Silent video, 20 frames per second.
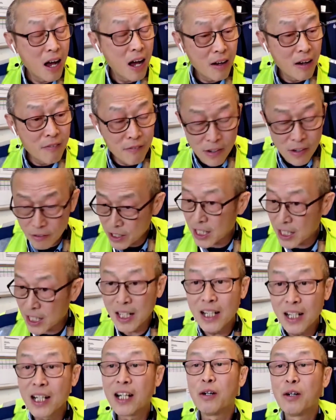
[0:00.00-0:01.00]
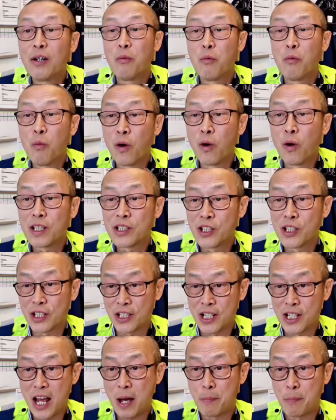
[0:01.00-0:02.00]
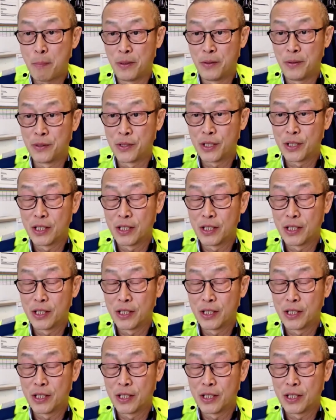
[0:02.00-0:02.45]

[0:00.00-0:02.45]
very clear what just happened